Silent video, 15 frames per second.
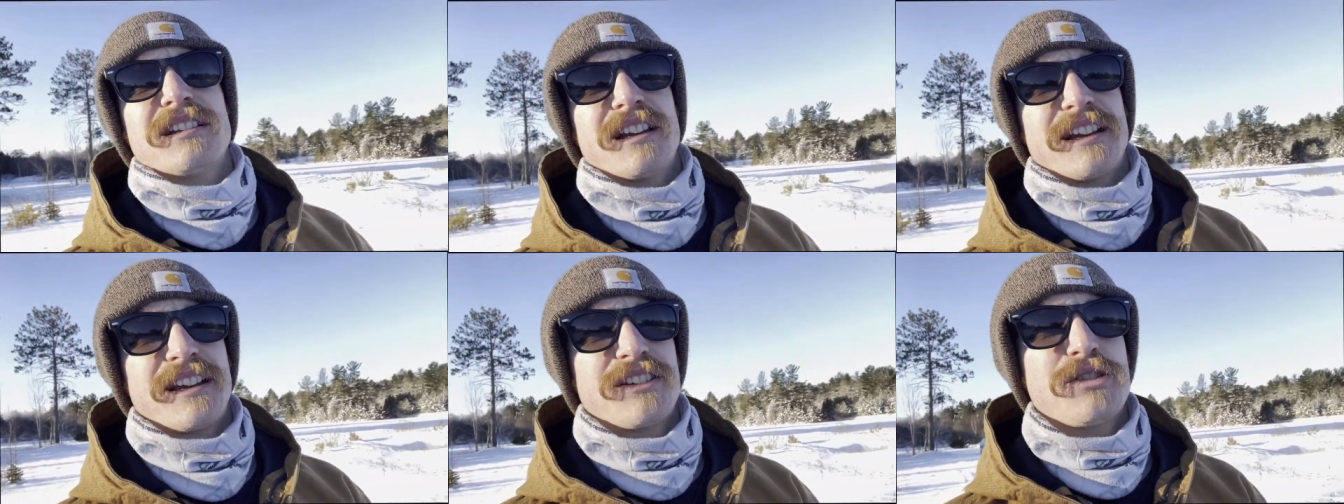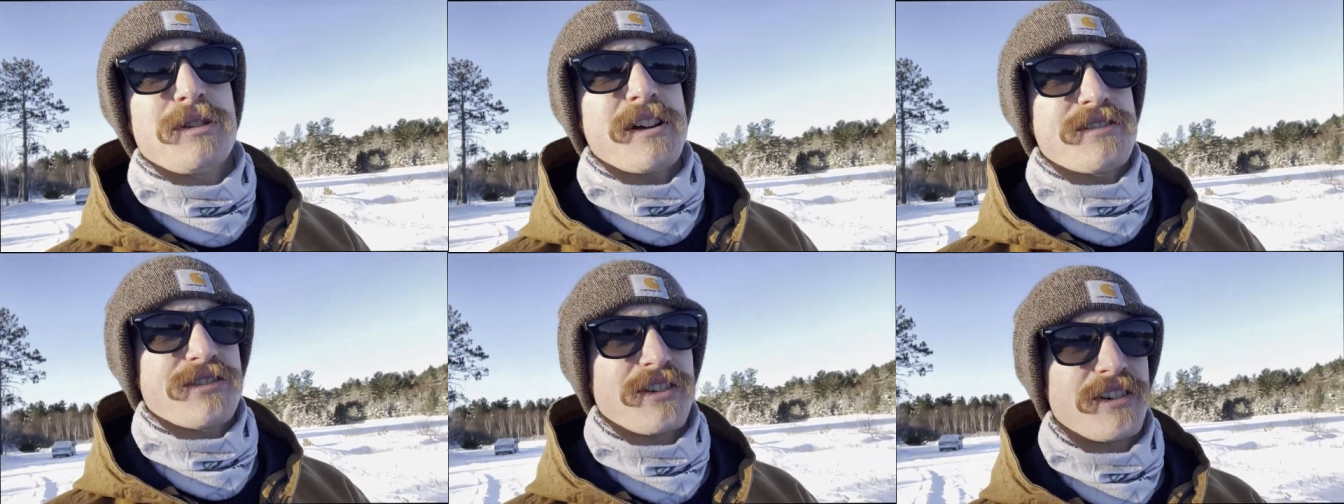Like
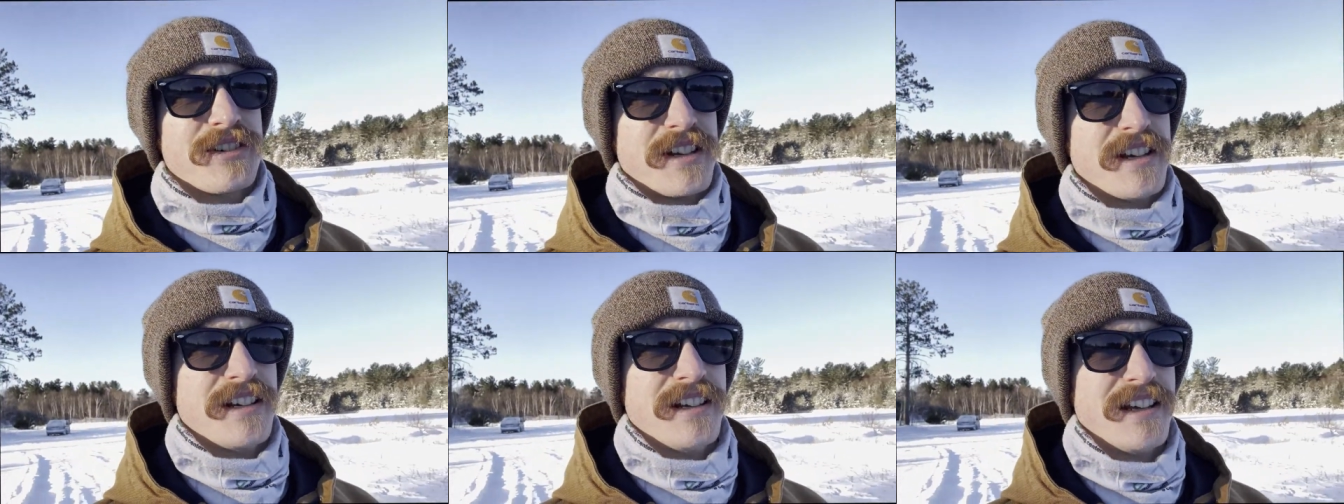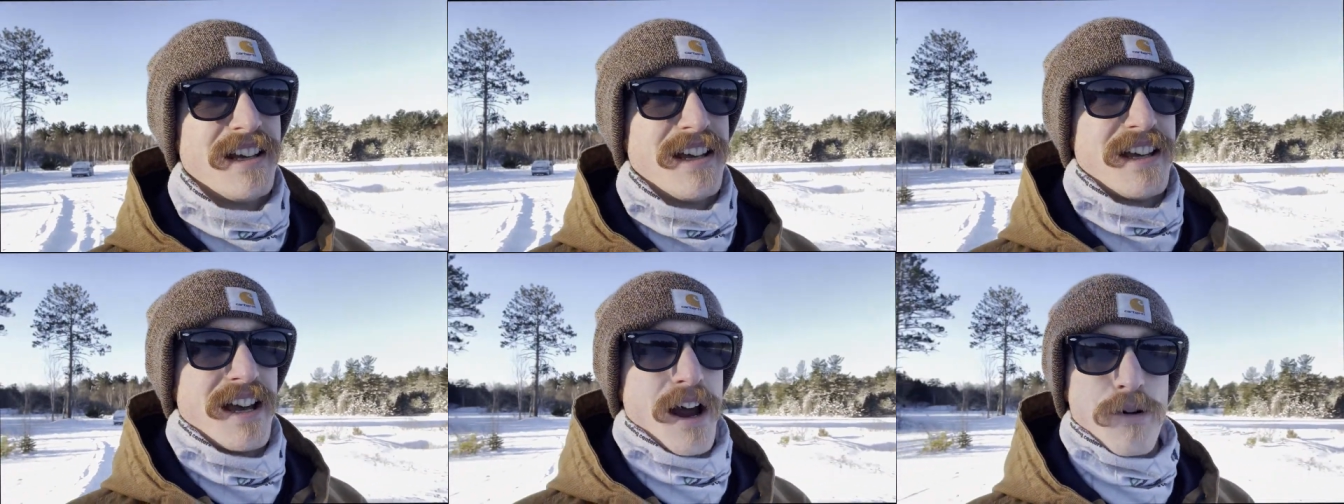2013,
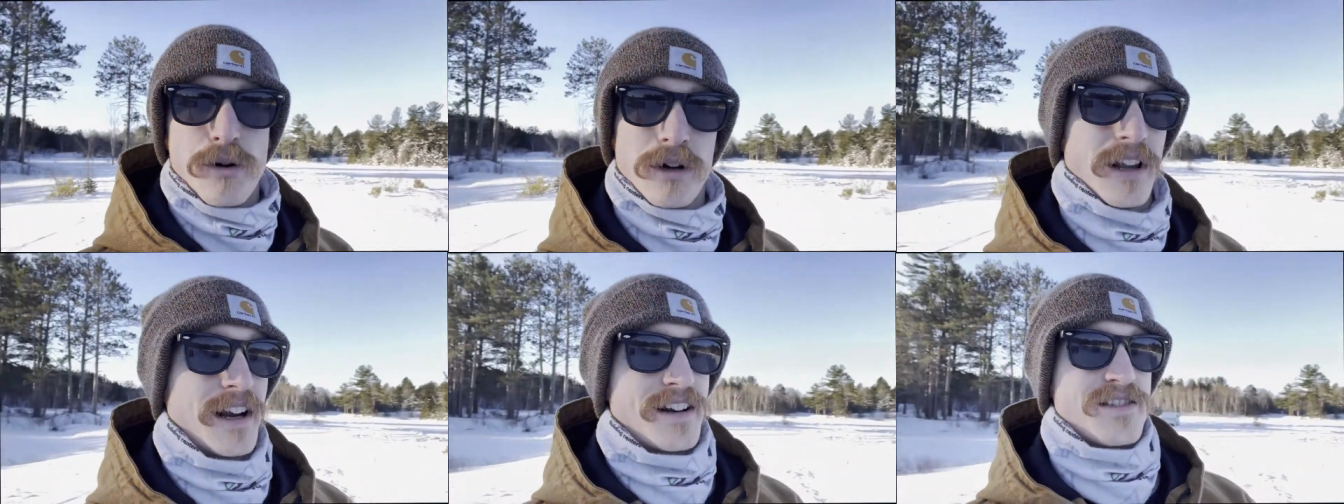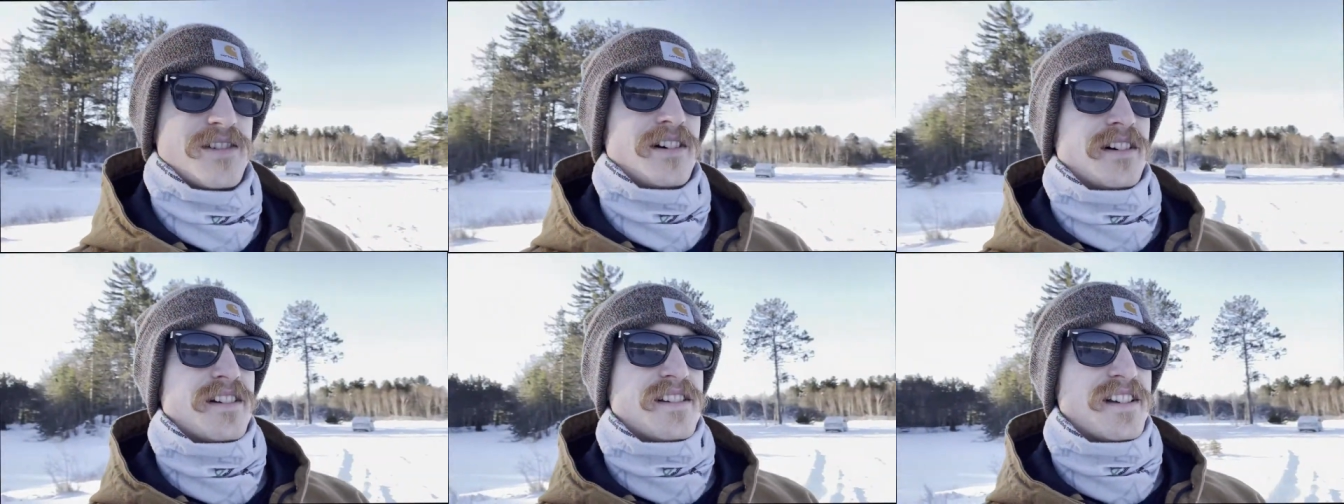I wrote a lot of
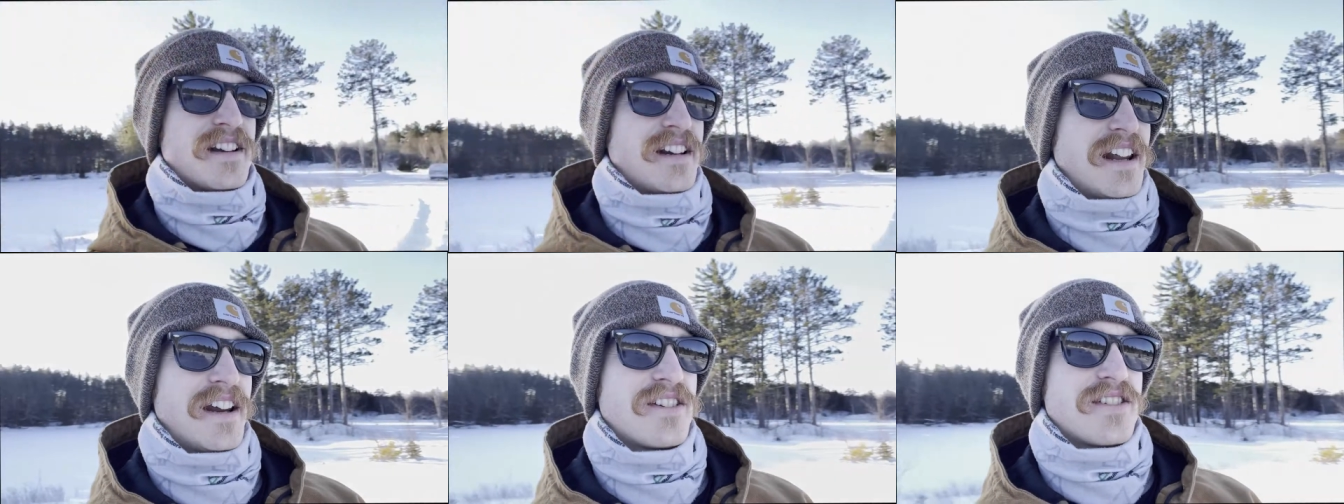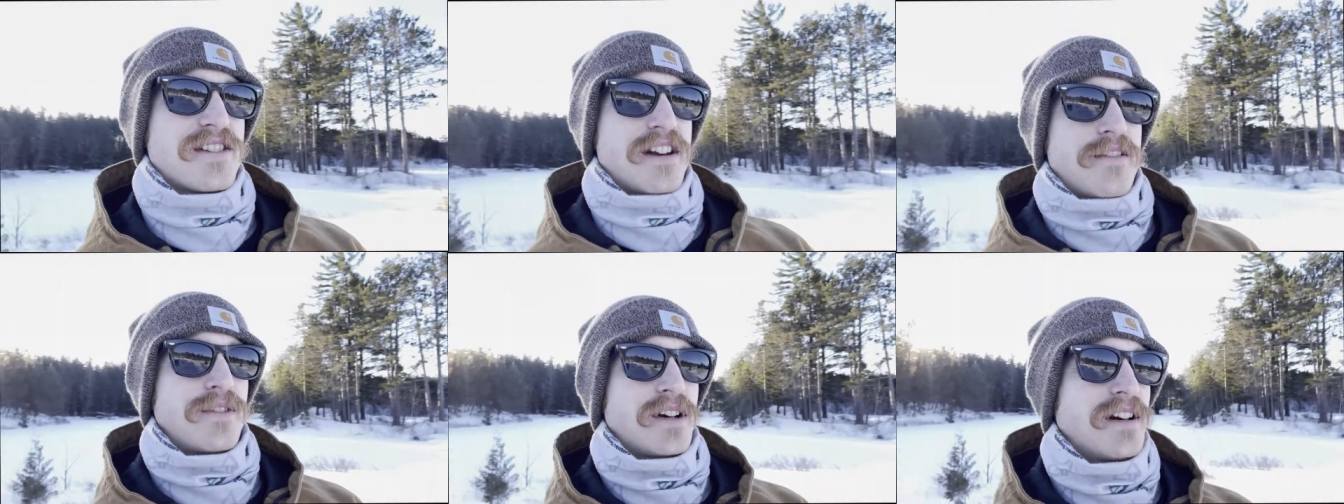songs and I just
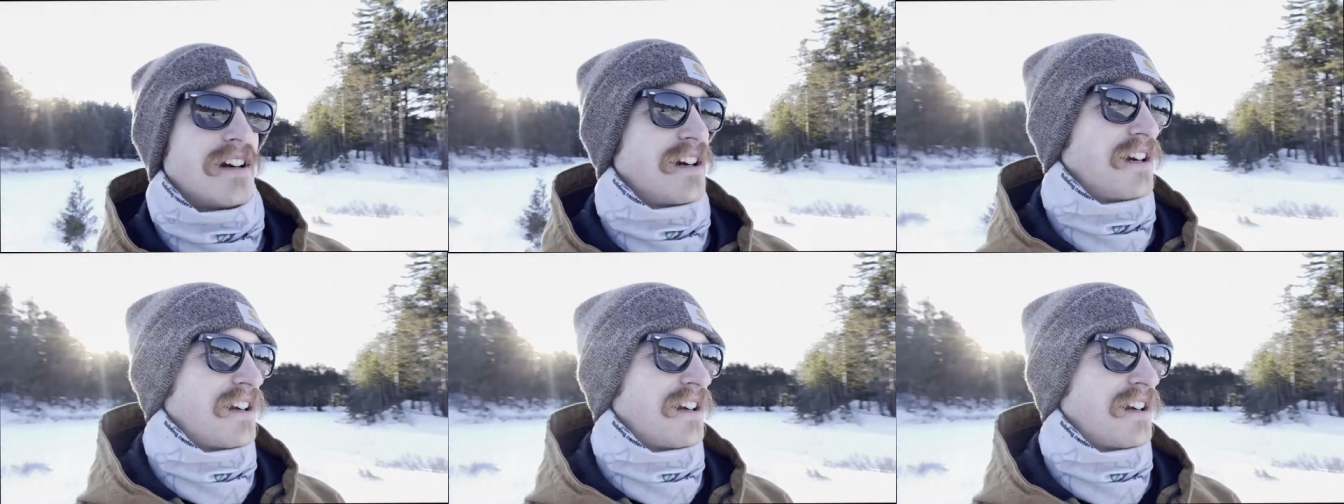never